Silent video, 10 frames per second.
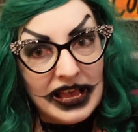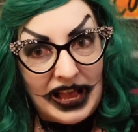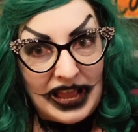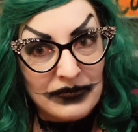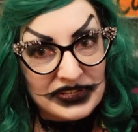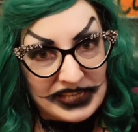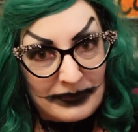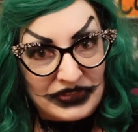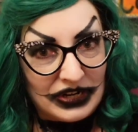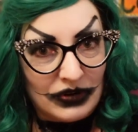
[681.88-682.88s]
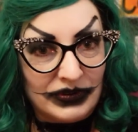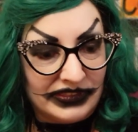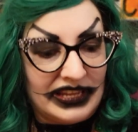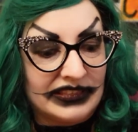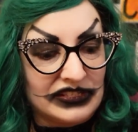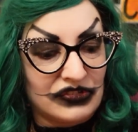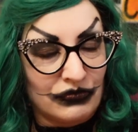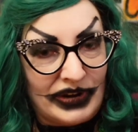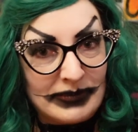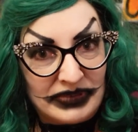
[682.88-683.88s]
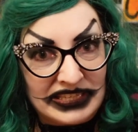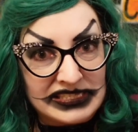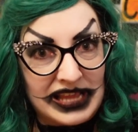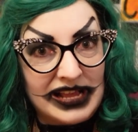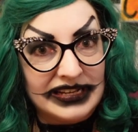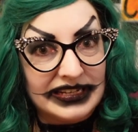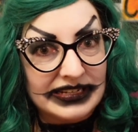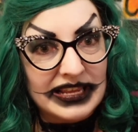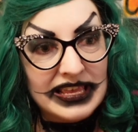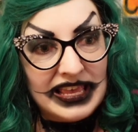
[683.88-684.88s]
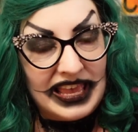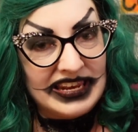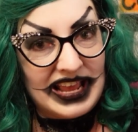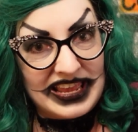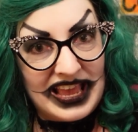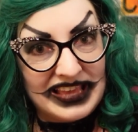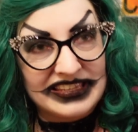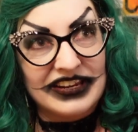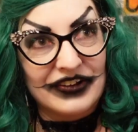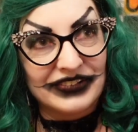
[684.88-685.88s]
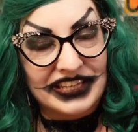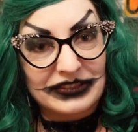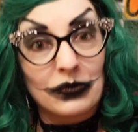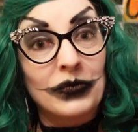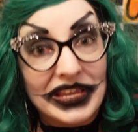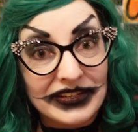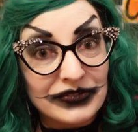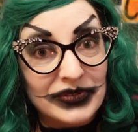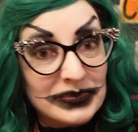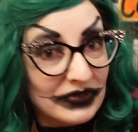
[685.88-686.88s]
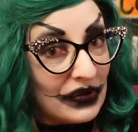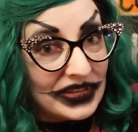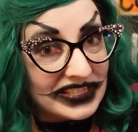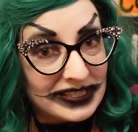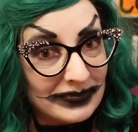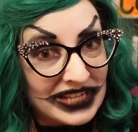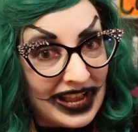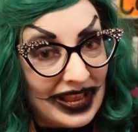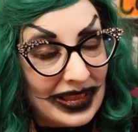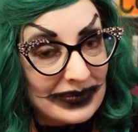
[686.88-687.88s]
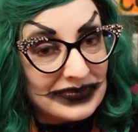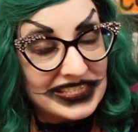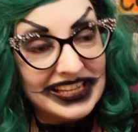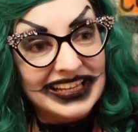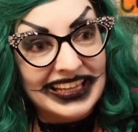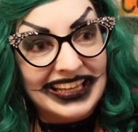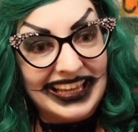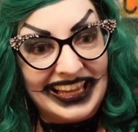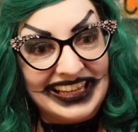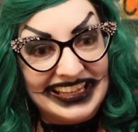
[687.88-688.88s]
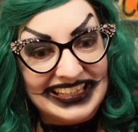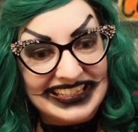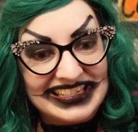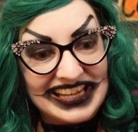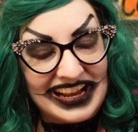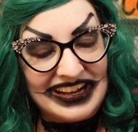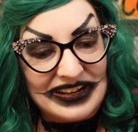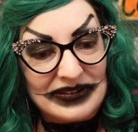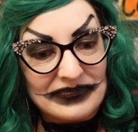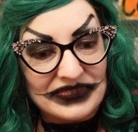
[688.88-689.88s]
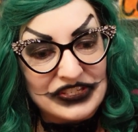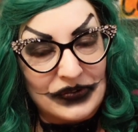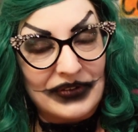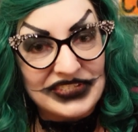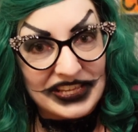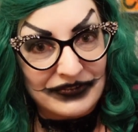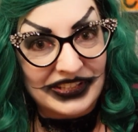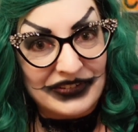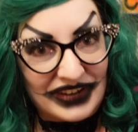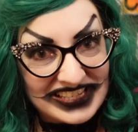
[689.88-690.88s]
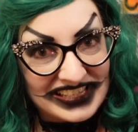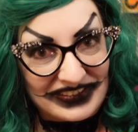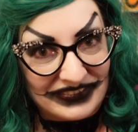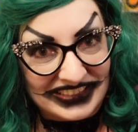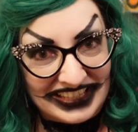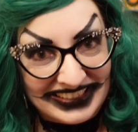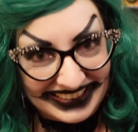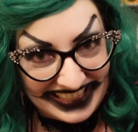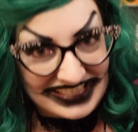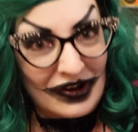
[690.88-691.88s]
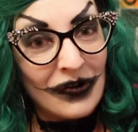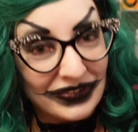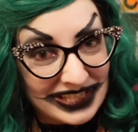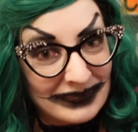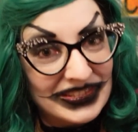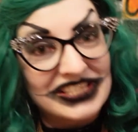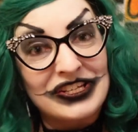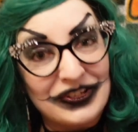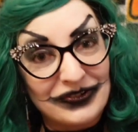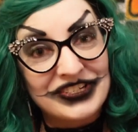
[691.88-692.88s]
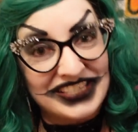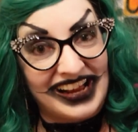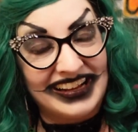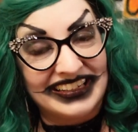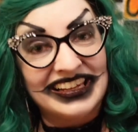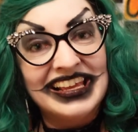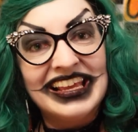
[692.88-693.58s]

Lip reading: I was up there with like this great big sign and like the wind was blowing sometimes. And so I was like really wrestling with like to hold up this huge sign.